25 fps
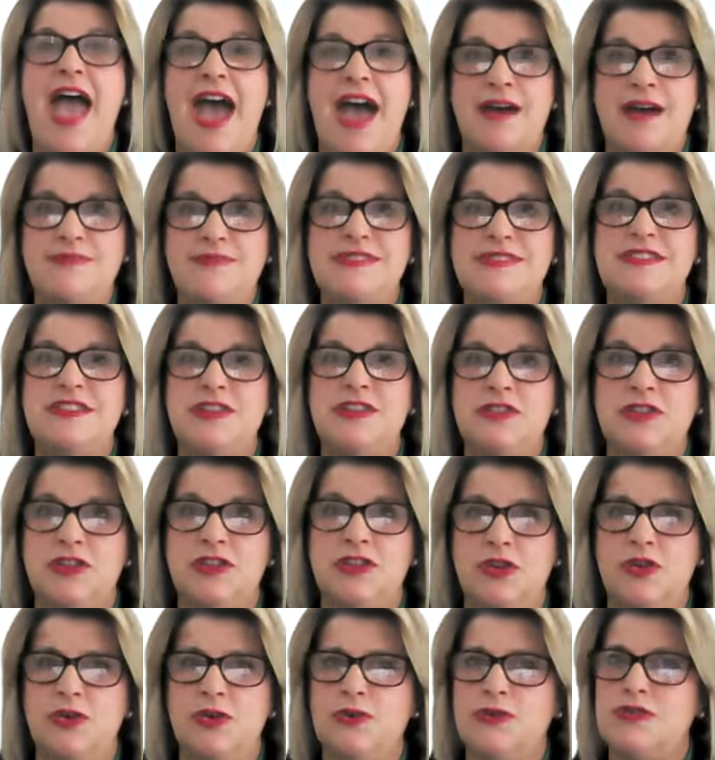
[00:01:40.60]

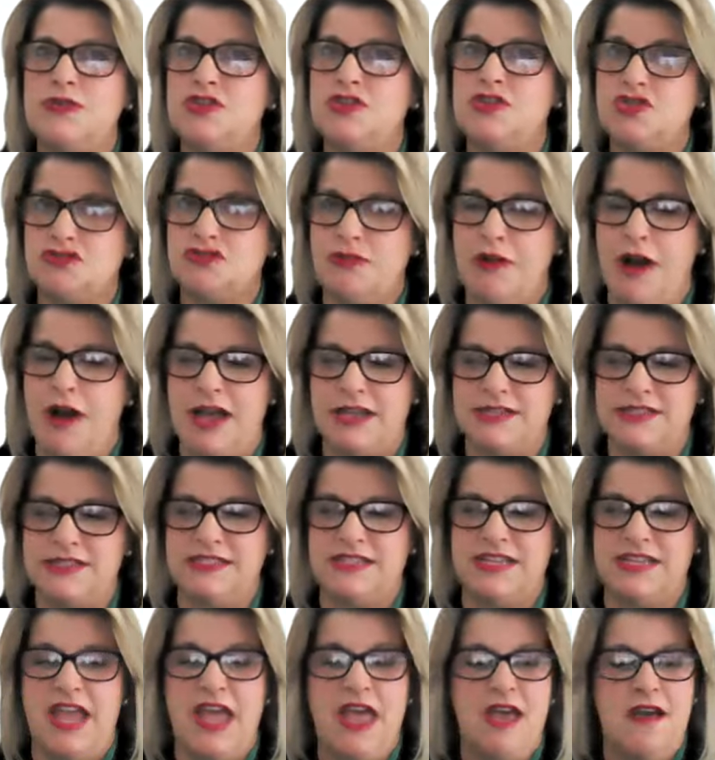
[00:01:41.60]
absolute
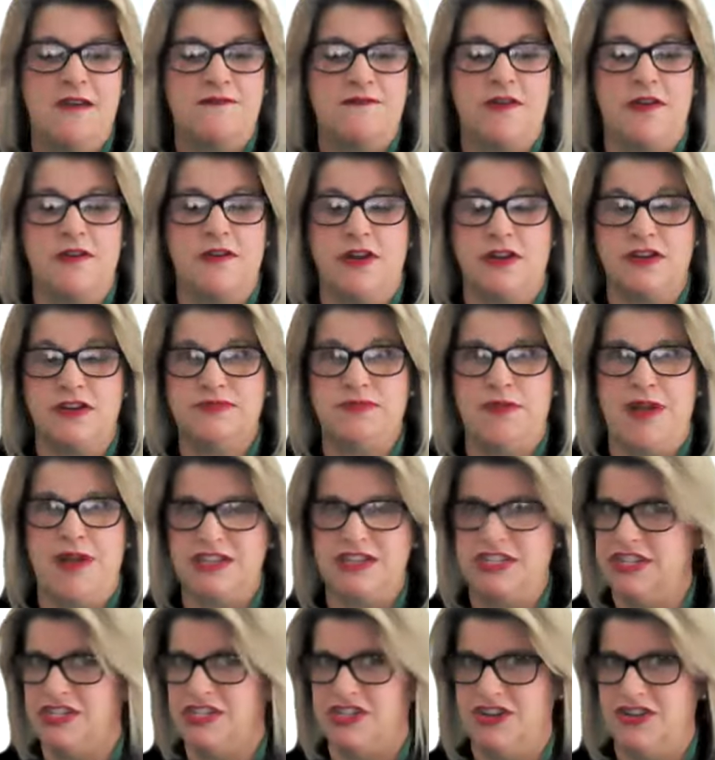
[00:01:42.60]
trust for nurse
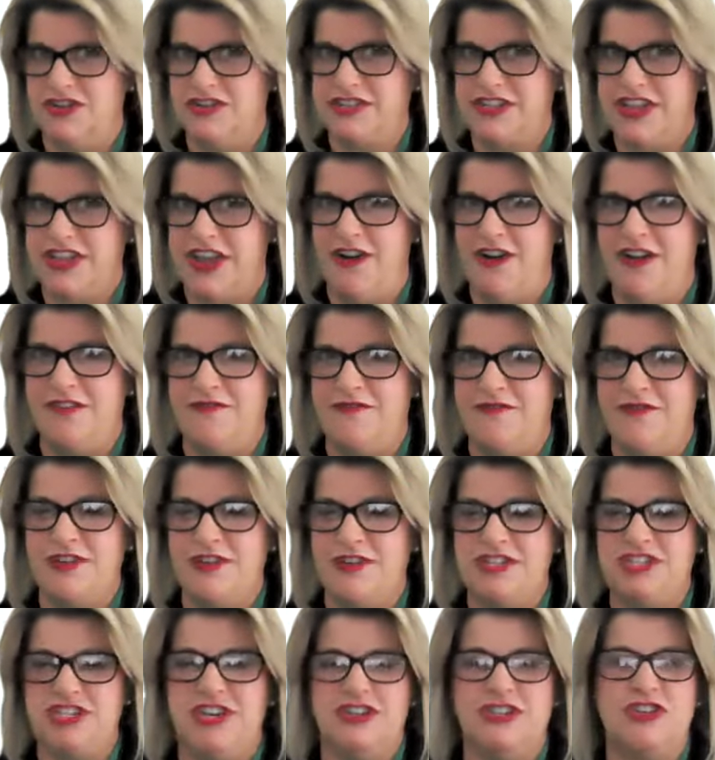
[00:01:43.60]
practitioners caring for
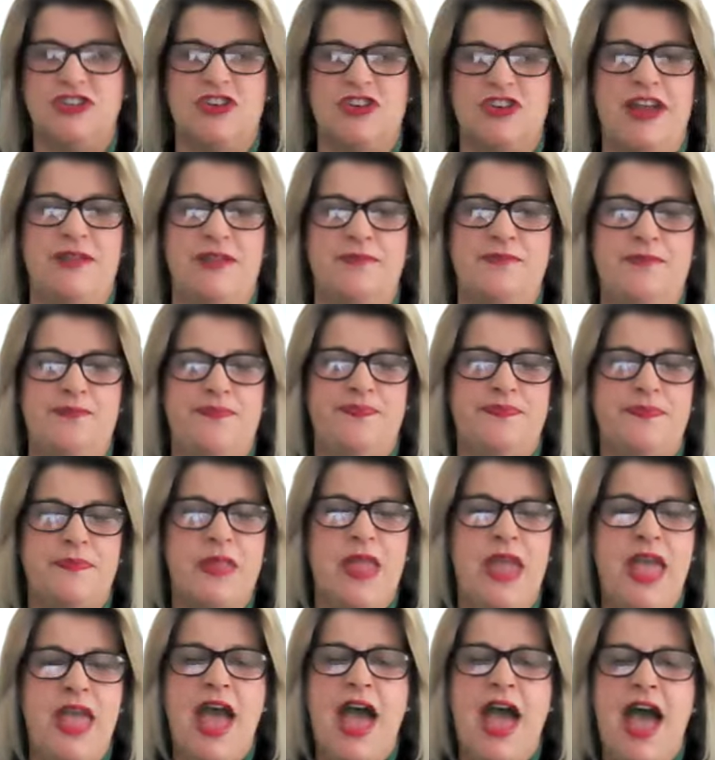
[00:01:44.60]
children.
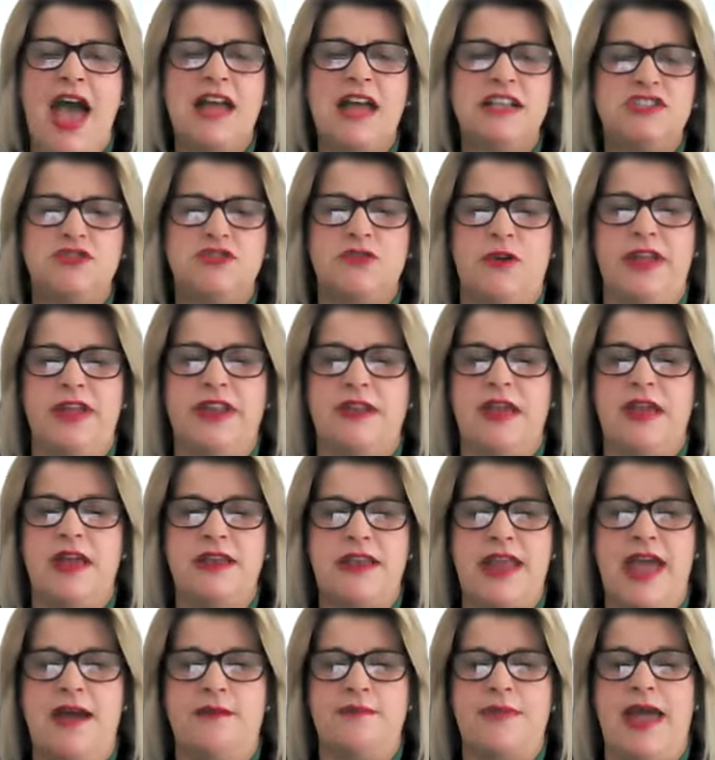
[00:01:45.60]
I joined
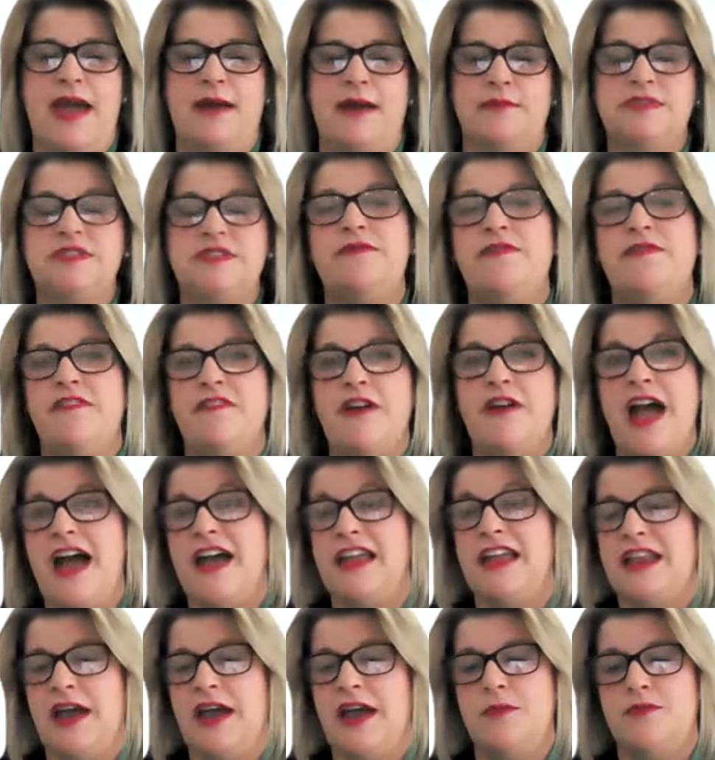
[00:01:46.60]
NAPNAP to
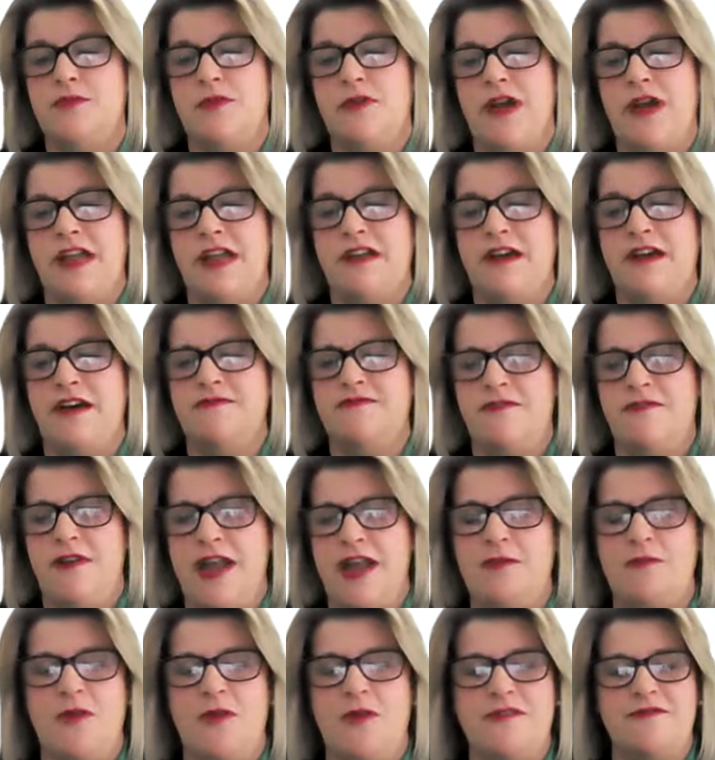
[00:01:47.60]
provide a
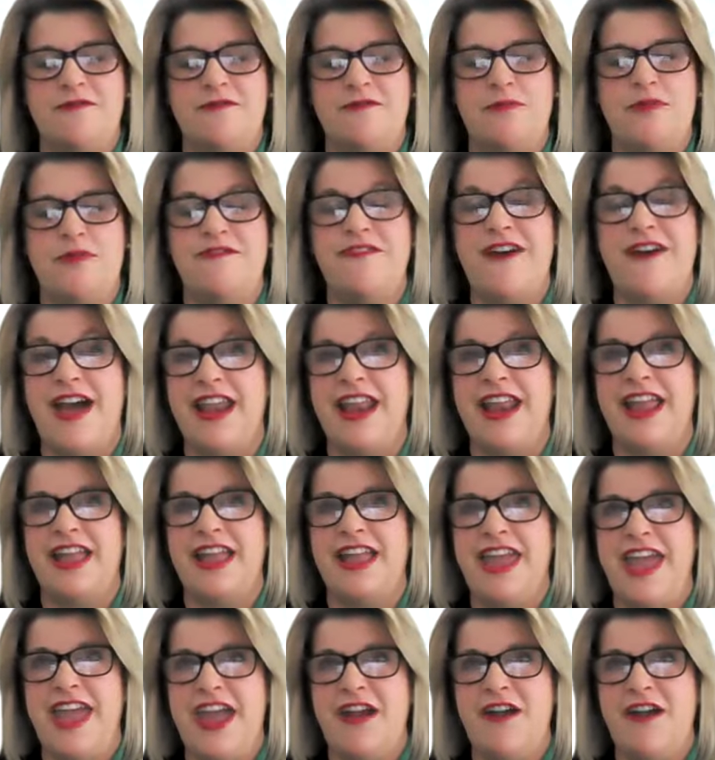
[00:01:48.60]
framework for providing
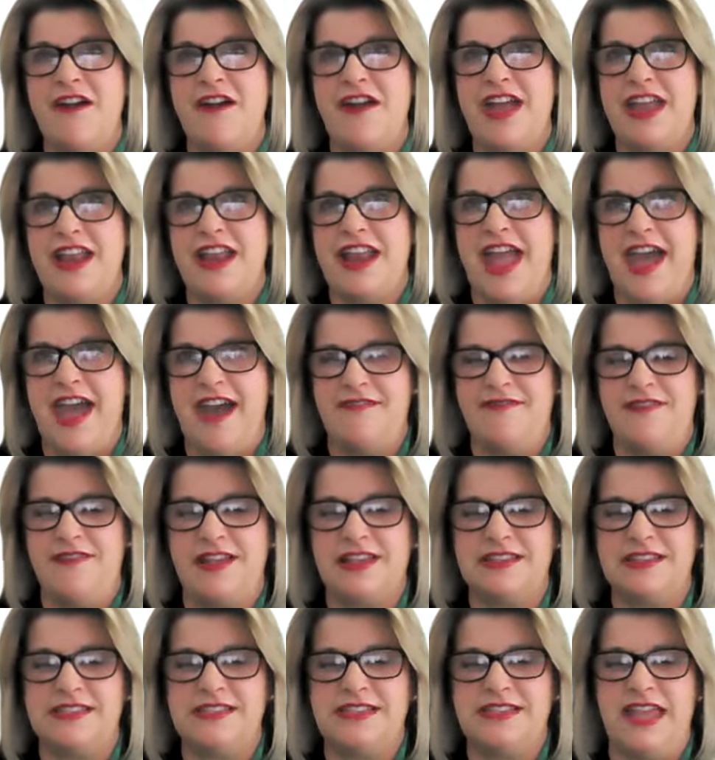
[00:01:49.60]
care and
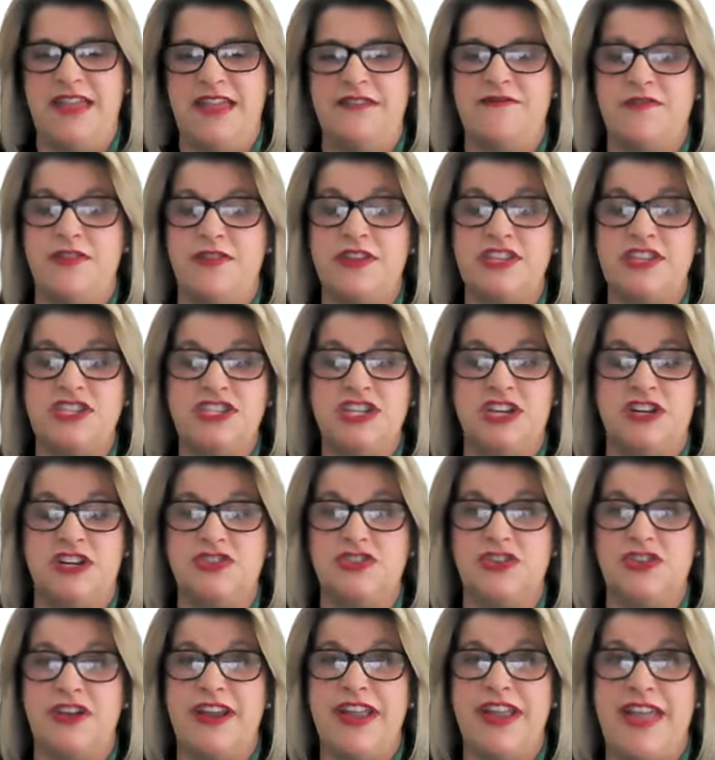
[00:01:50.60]
advocacy for the
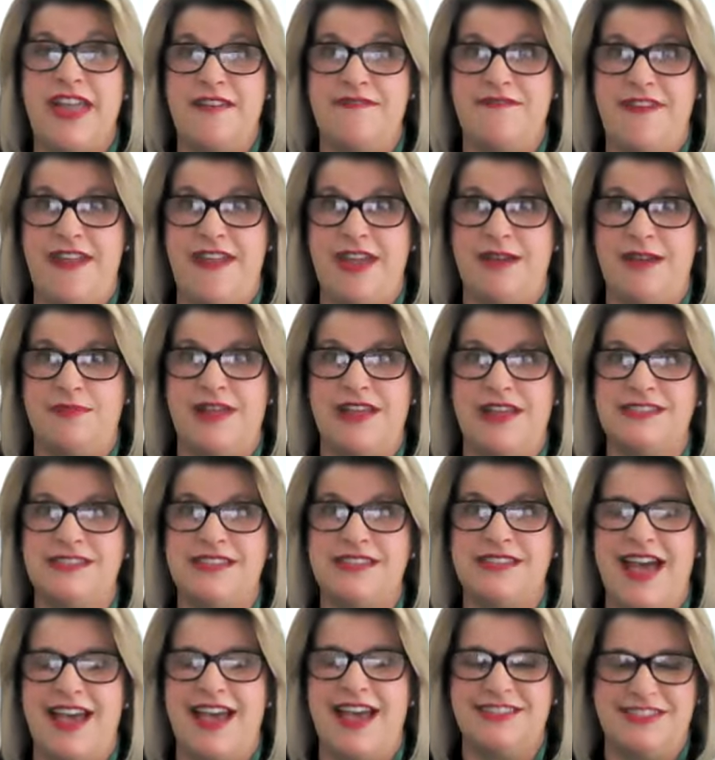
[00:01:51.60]
children and
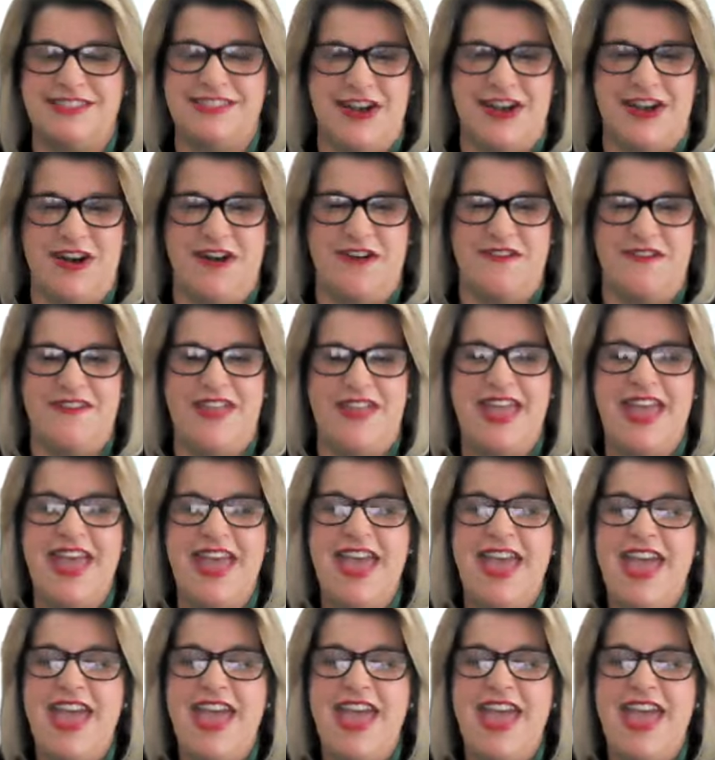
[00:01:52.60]
families I serve.